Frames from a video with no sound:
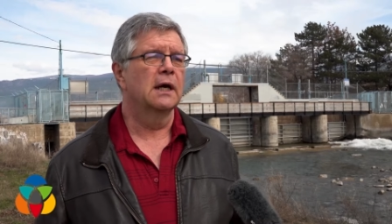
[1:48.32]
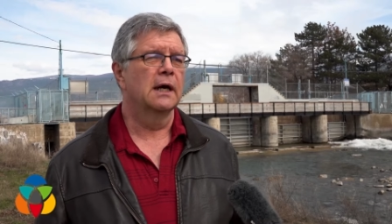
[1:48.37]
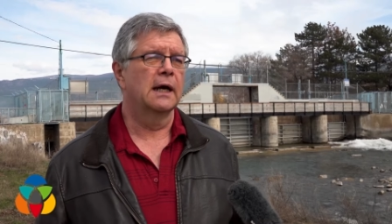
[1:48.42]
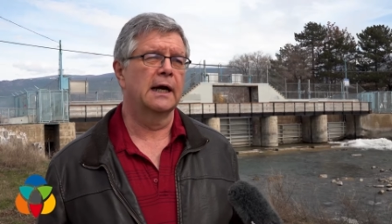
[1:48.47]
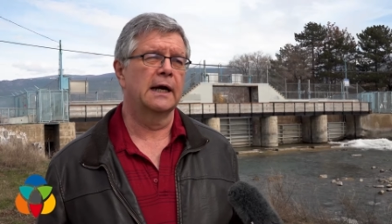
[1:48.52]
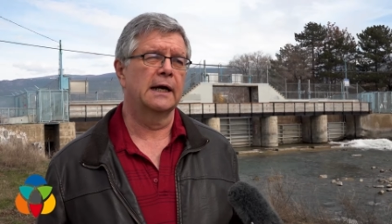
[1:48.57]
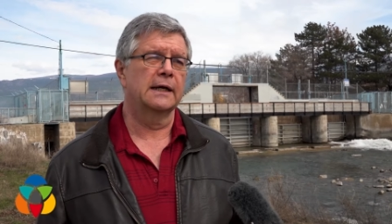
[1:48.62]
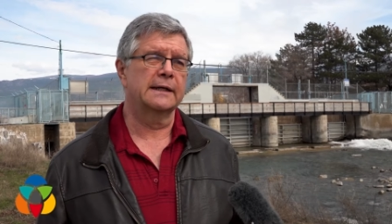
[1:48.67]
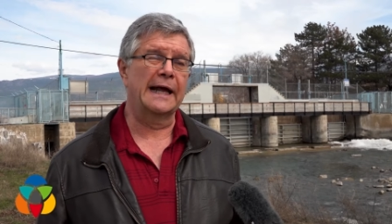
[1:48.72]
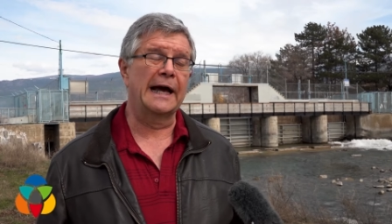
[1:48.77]

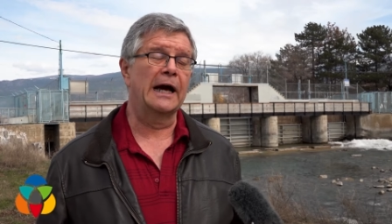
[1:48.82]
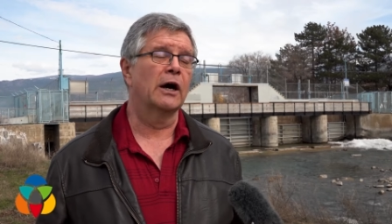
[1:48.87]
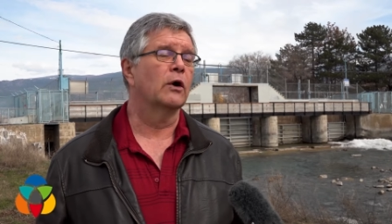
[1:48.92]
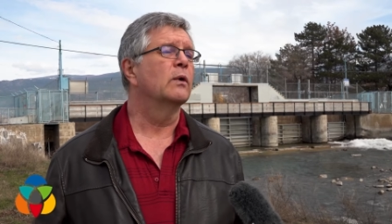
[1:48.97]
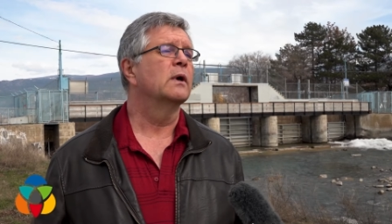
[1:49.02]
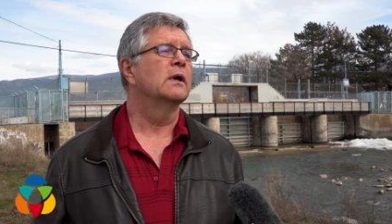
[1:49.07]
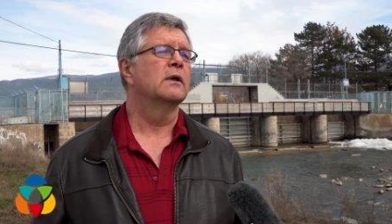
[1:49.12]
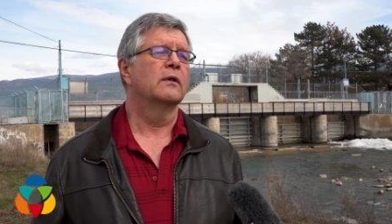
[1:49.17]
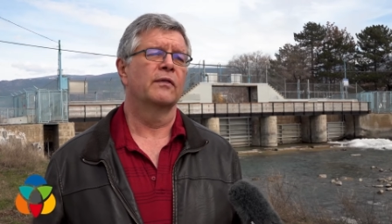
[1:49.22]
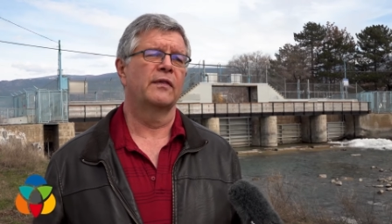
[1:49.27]
Uh, now,
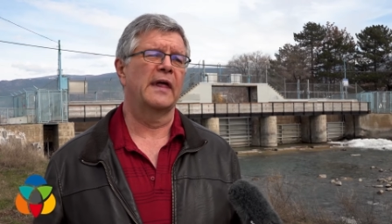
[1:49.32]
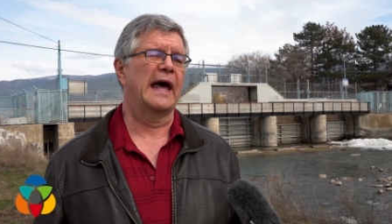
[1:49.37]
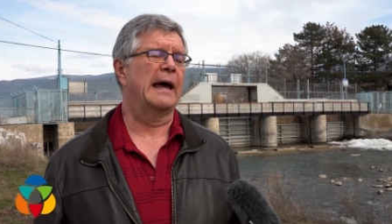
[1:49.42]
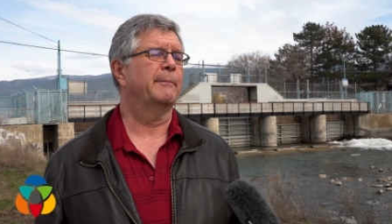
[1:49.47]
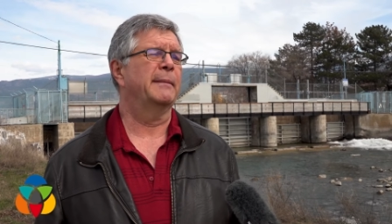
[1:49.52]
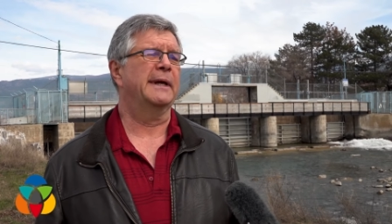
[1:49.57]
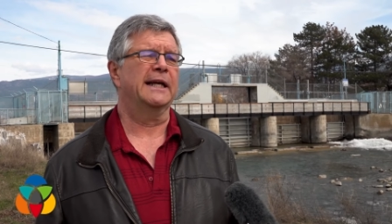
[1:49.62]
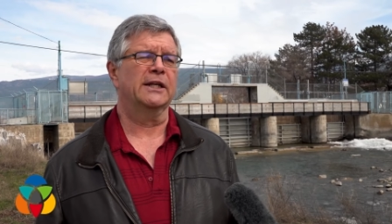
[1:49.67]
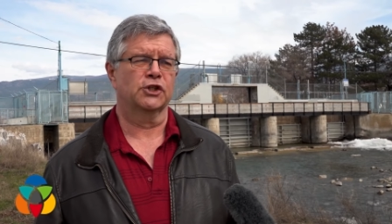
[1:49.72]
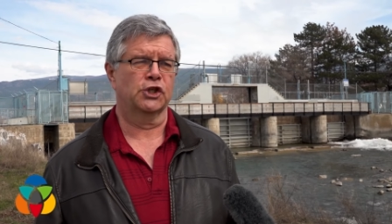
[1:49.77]

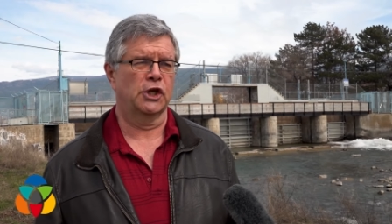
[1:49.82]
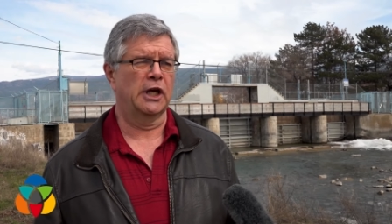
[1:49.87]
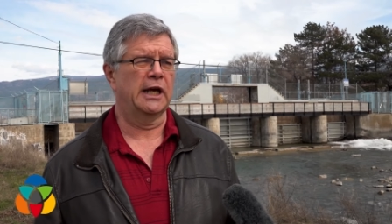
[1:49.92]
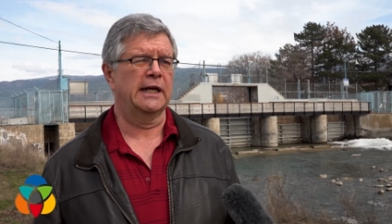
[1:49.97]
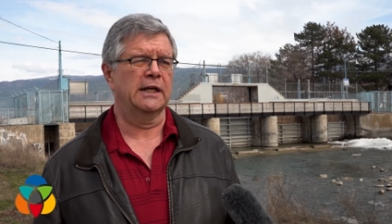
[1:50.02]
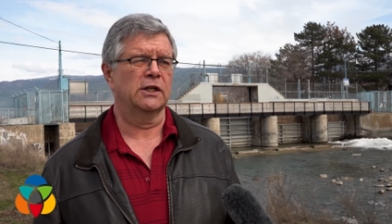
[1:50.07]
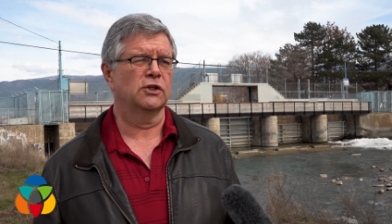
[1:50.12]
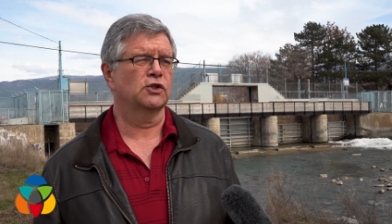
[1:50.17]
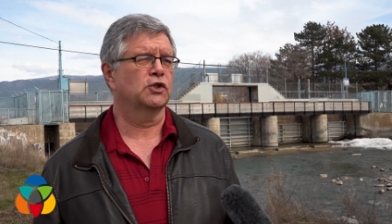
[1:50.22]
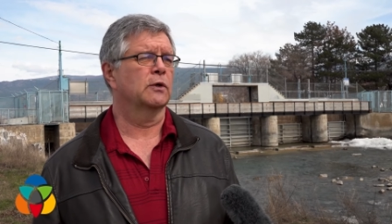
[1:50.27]
that may
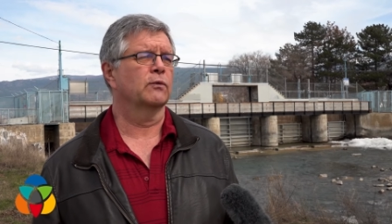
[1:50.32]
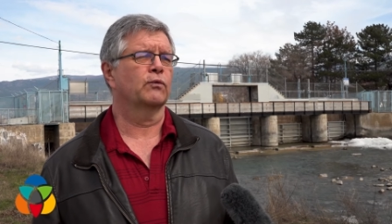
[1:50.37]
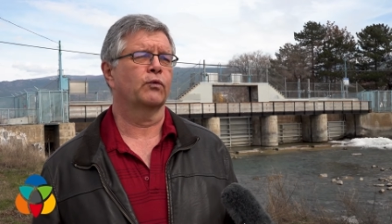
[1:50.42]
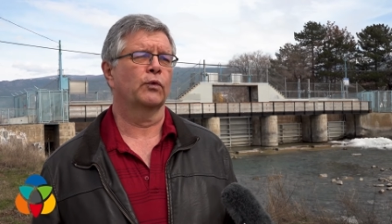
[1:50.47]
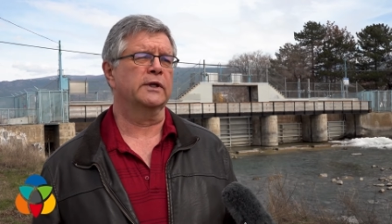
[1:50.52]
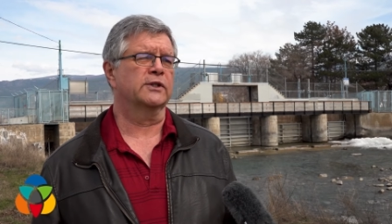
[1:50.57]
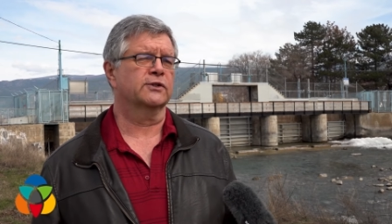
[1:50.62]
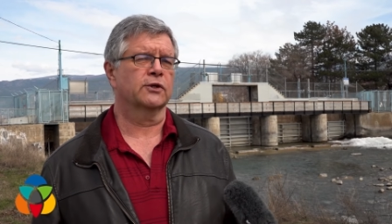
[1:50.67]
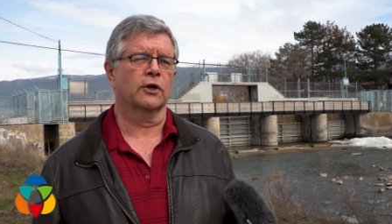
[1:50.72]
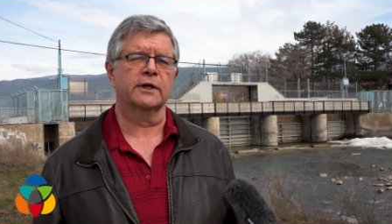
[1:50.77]
change if
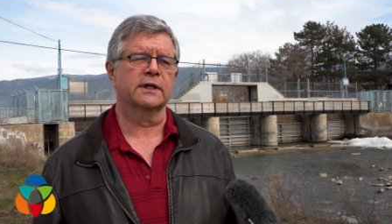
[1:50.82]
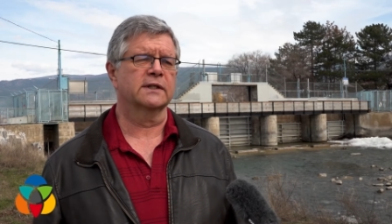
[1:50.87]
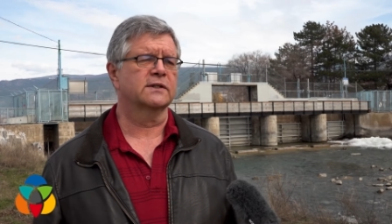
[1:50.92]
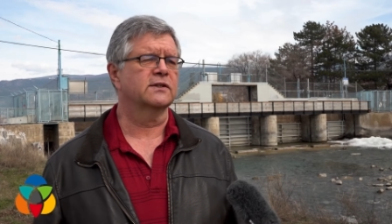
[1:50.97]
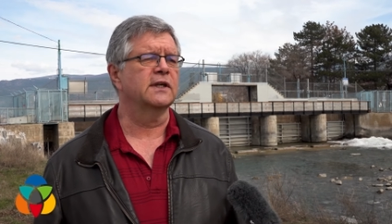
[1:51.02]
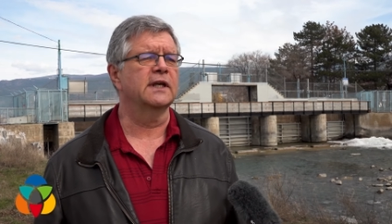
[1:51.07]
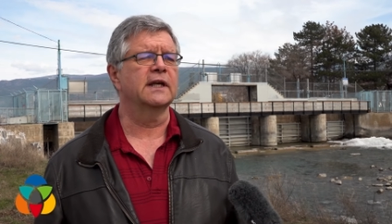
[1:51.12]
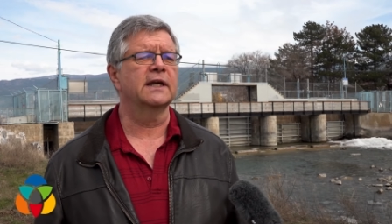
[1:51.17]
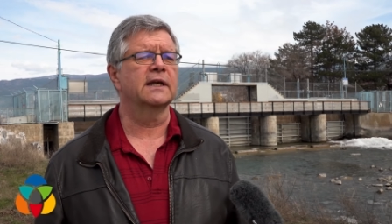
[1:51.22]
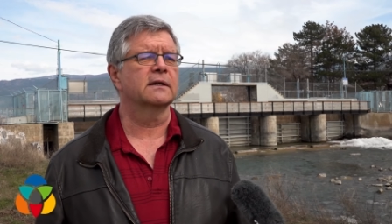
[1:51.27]
we started
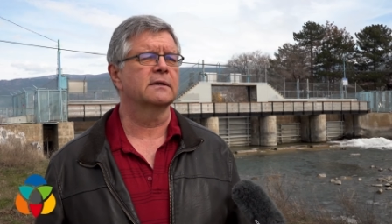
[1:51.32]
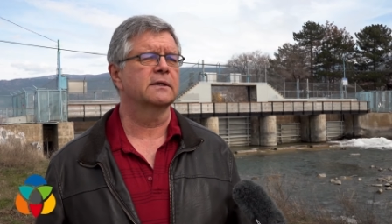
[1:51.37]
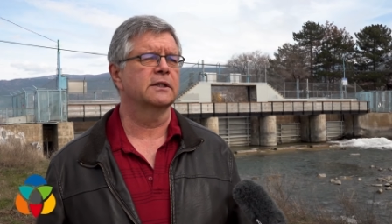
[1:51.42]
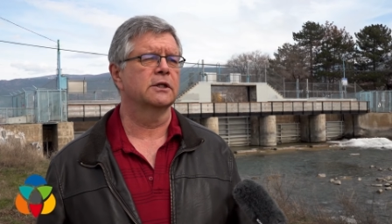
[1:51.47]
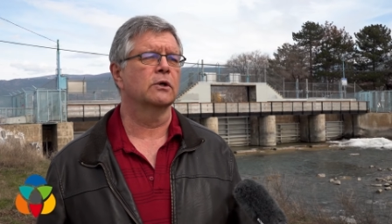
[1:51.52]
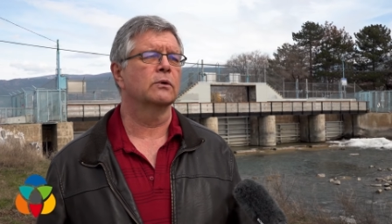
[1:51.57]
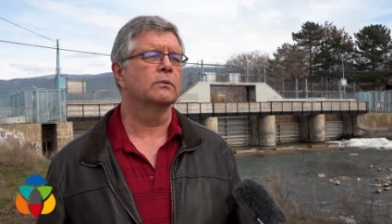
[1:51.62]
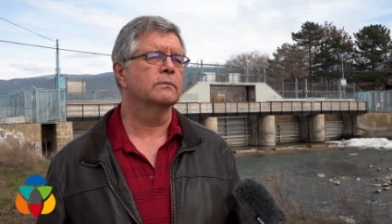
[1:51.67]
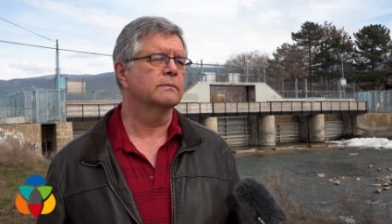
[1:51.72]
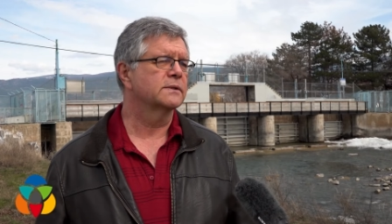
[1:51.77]
seeing, you
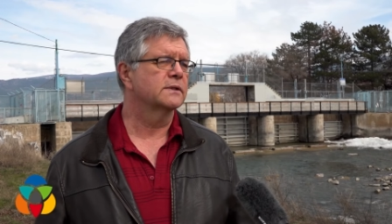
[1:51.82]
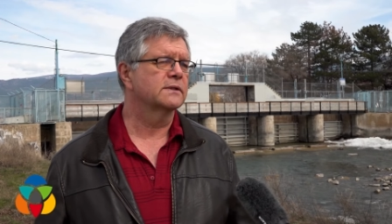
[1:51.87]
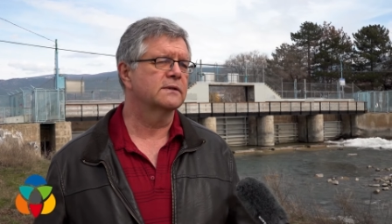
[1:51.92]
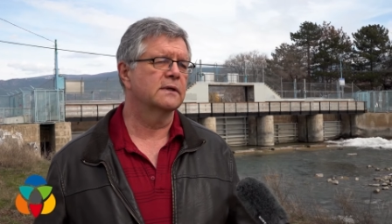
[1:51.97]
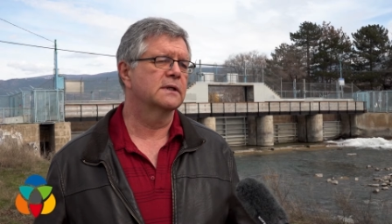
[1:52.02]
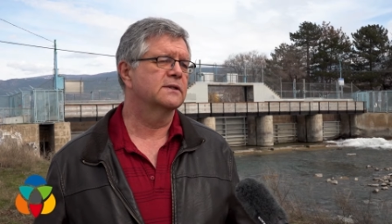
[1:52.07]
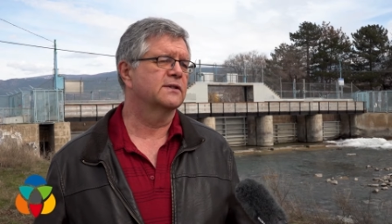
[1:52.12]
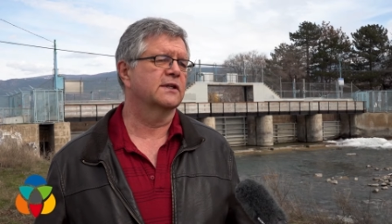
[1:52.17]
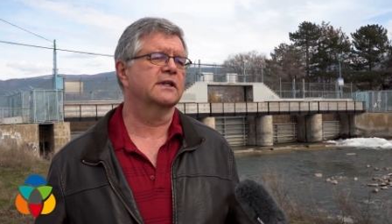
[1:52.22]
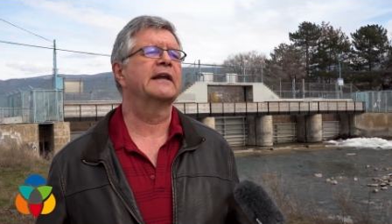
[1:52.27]
know,
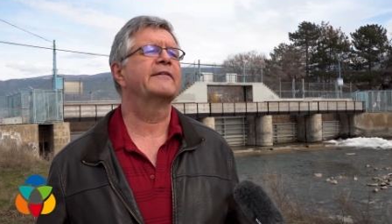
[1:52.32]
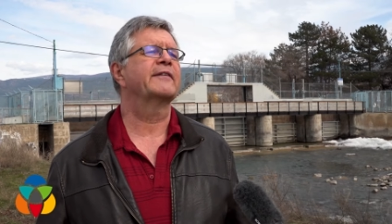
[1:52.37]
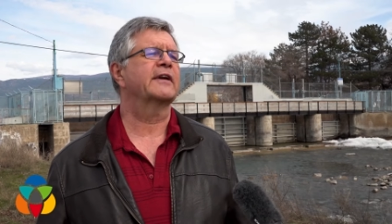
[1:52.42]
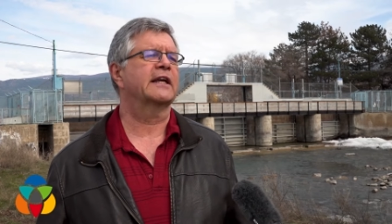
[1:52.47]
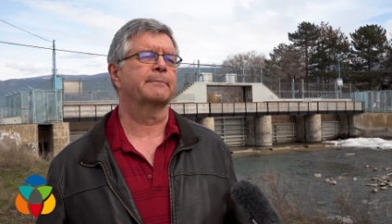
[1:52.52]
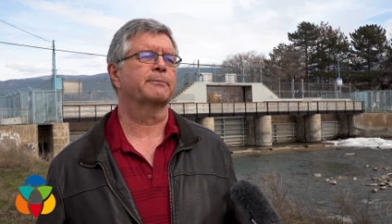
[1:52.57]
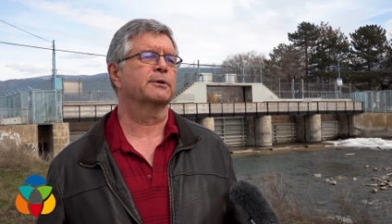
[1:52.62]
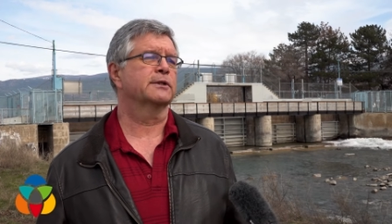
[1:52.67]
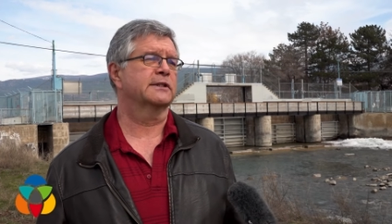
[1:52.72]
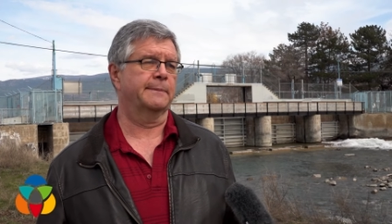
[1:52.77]

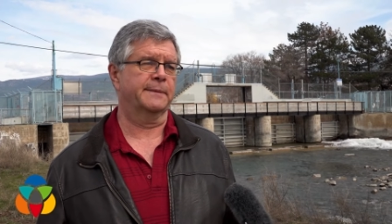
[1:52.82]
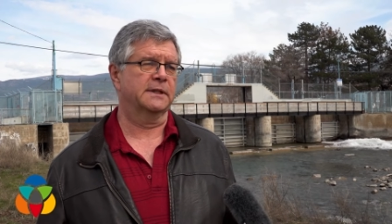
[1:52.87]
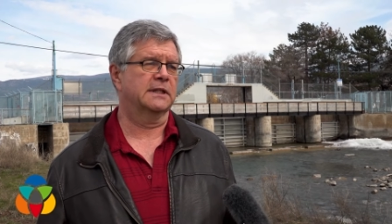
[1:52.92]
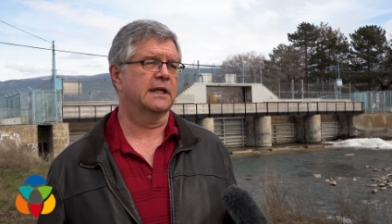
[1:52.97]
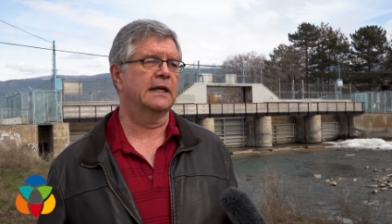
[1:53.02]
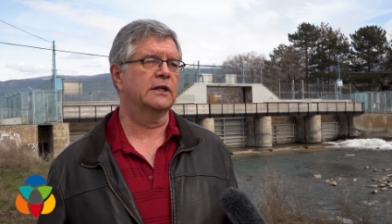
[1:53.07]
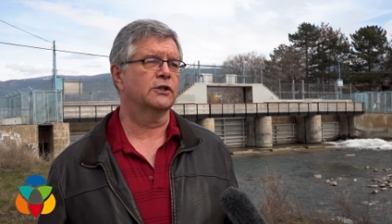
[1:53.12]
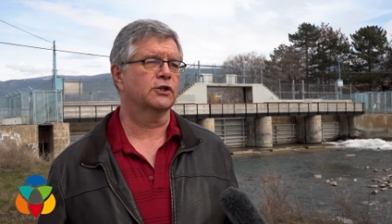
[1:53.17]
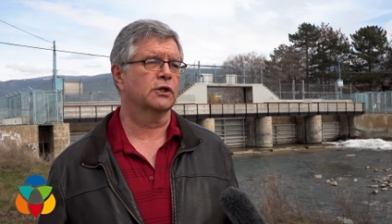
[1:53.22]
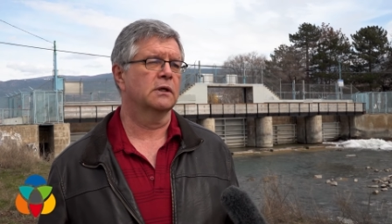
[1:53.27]
significant
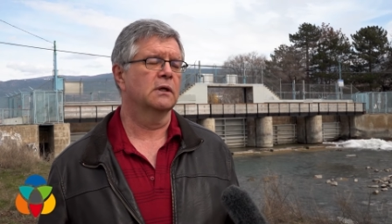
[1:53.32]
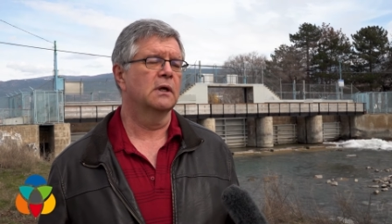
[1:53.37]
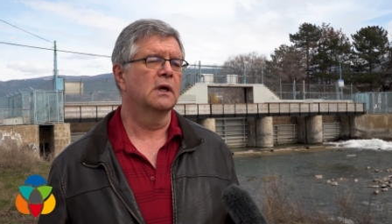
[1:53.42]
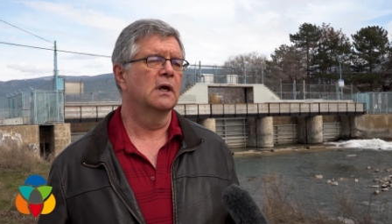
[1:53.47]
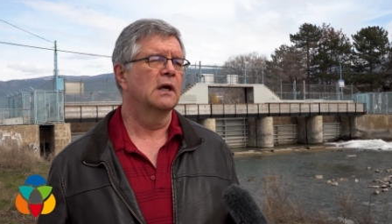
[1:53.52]
precipitation.